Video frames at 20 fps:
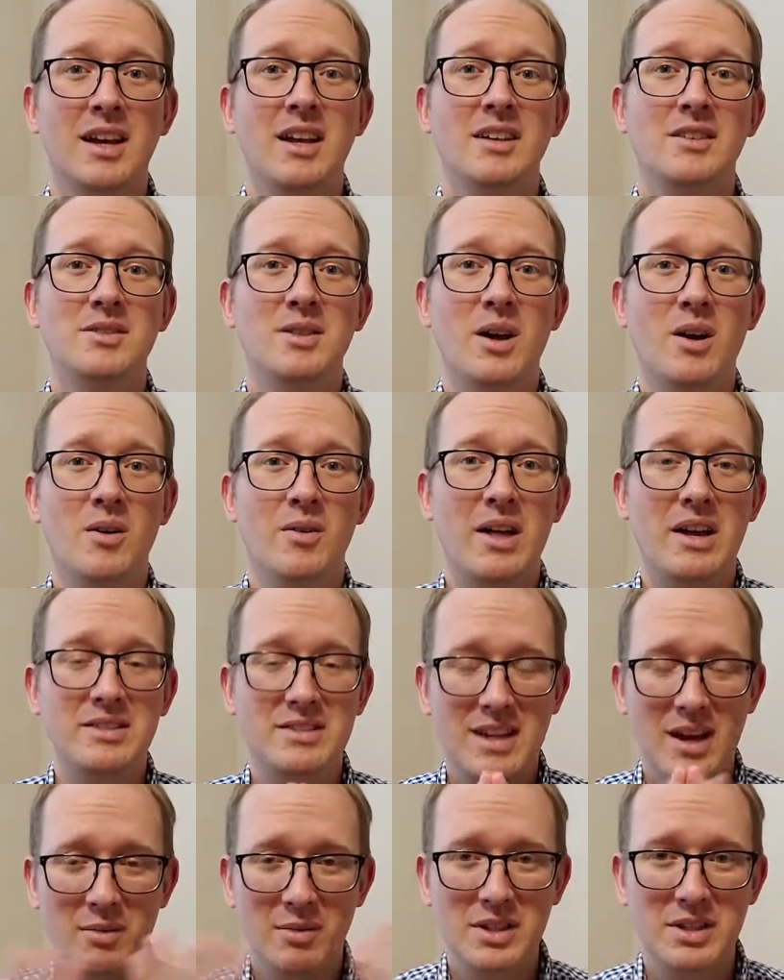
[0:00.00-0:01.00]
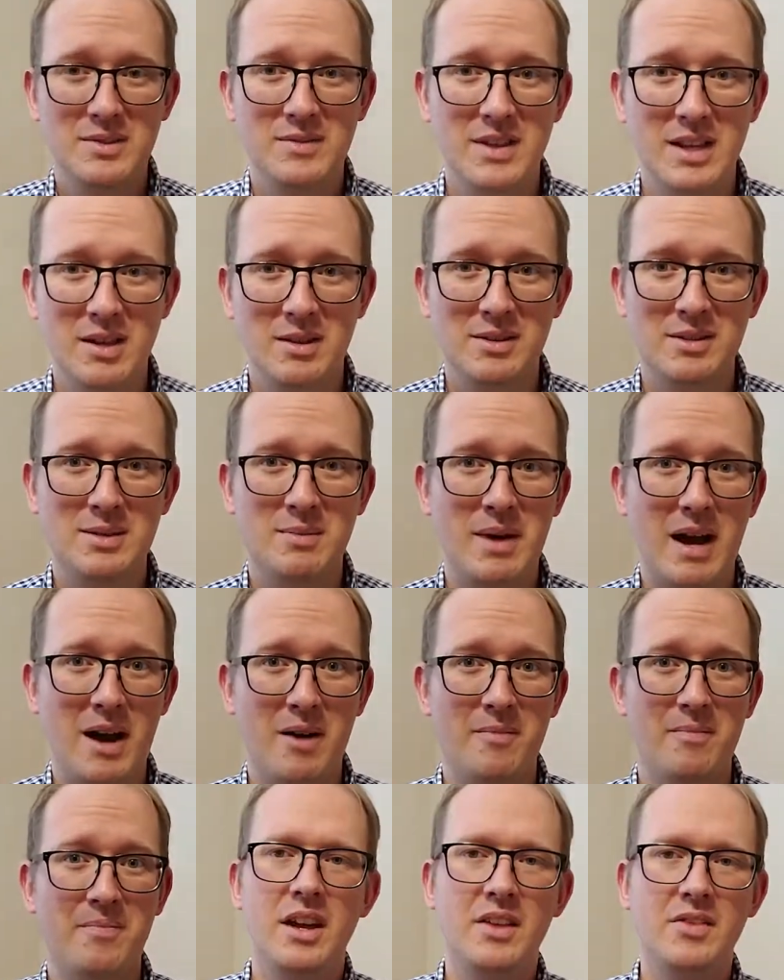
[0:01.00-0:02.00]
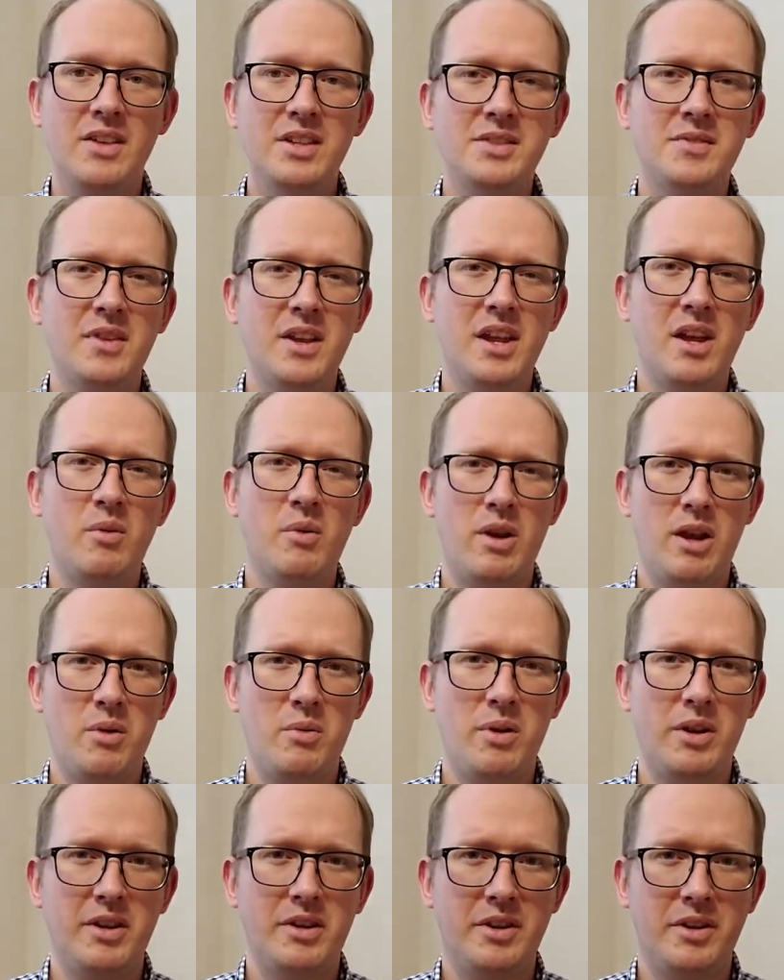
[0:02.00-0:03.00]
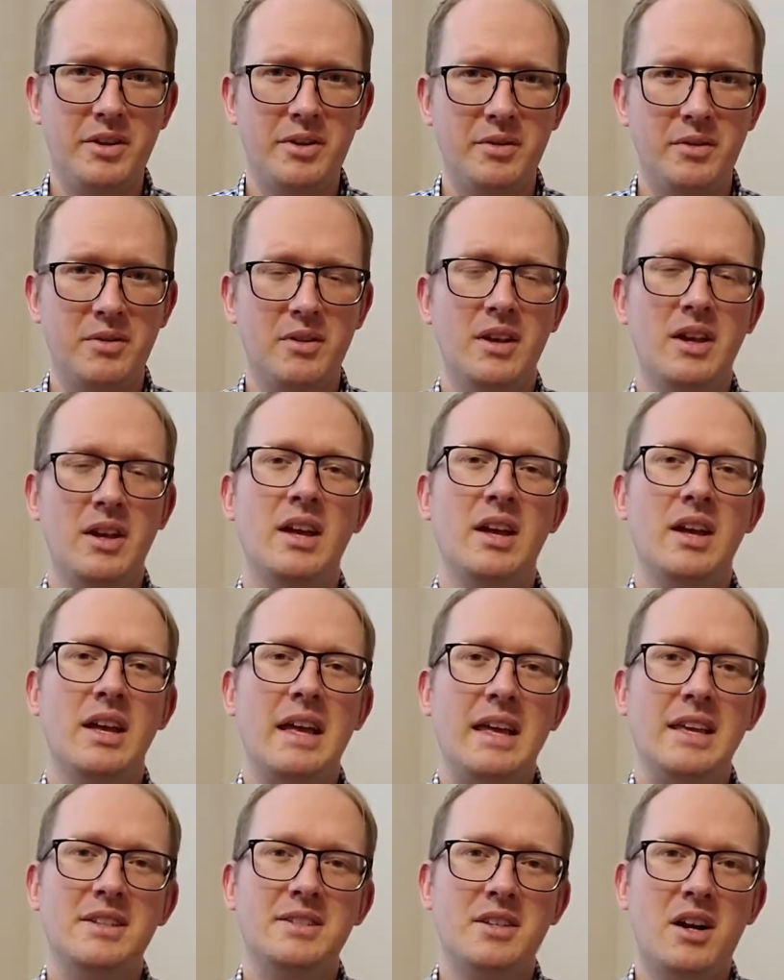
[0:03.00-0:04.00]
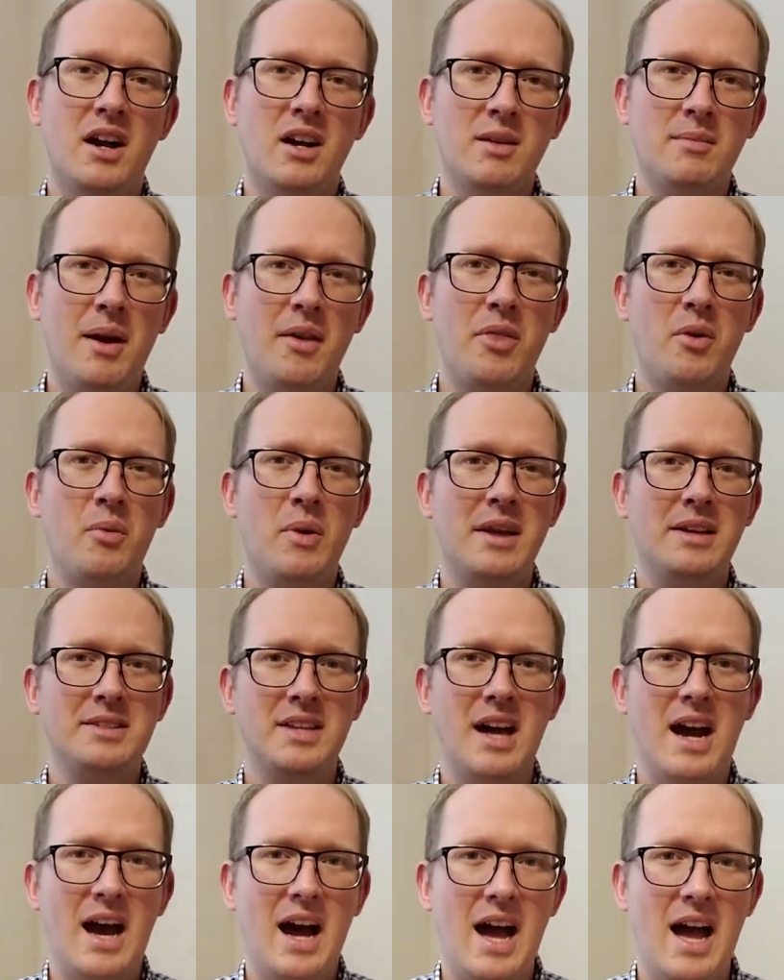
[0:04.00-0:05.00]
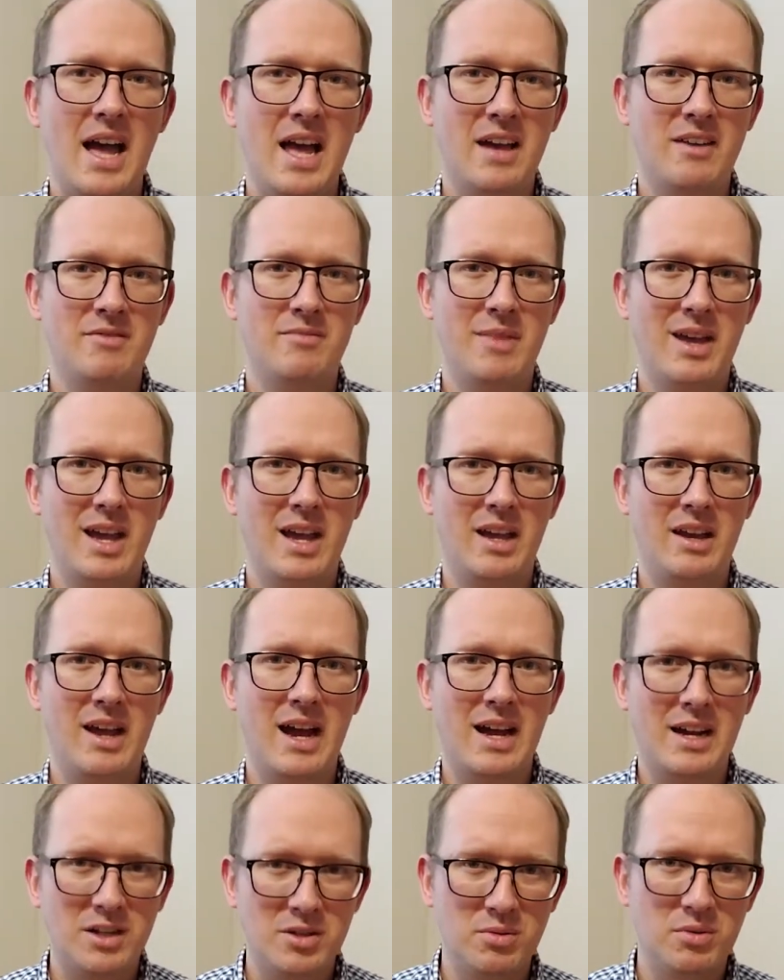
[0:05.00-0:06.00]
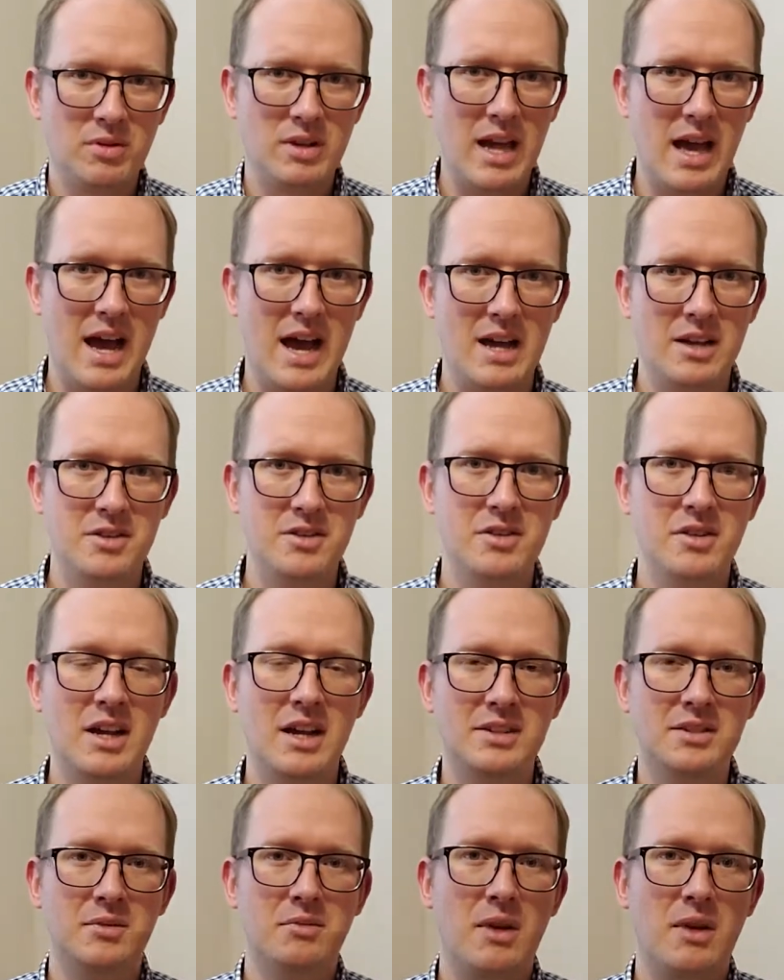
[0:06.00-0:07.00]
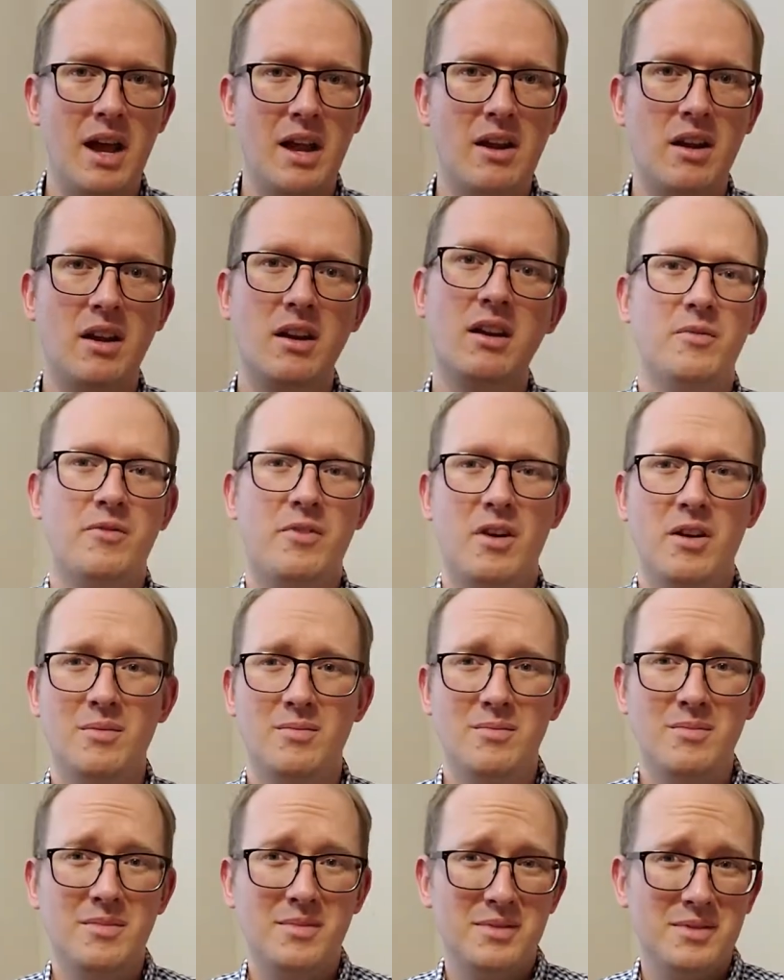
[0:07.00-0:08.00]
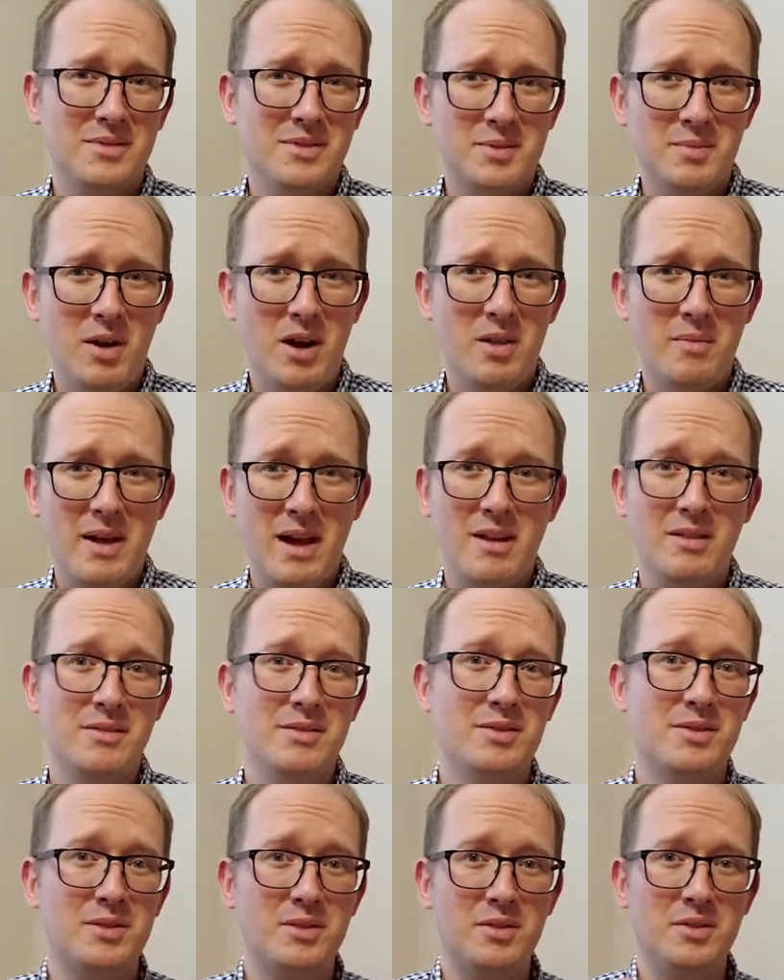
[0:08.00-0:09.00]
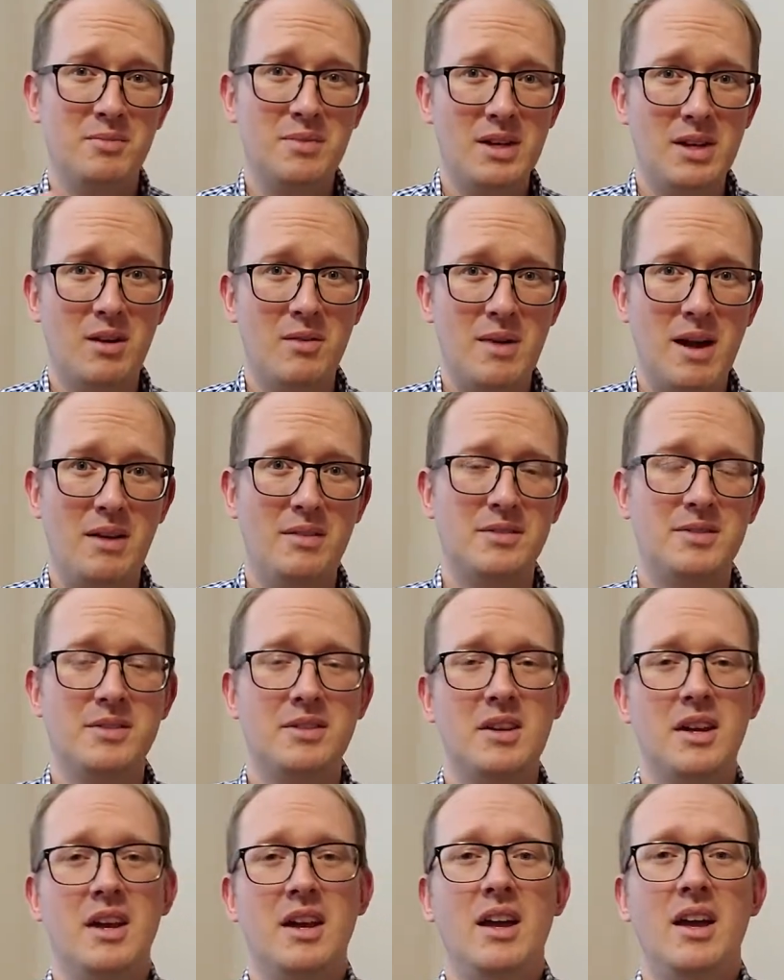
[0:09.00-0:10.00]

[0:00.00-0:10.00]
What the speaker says: So that's not what this video is about. In this video, what I want to do is talk about the ways that I have made actual cash as a writer, from small amounts to bigger amounts.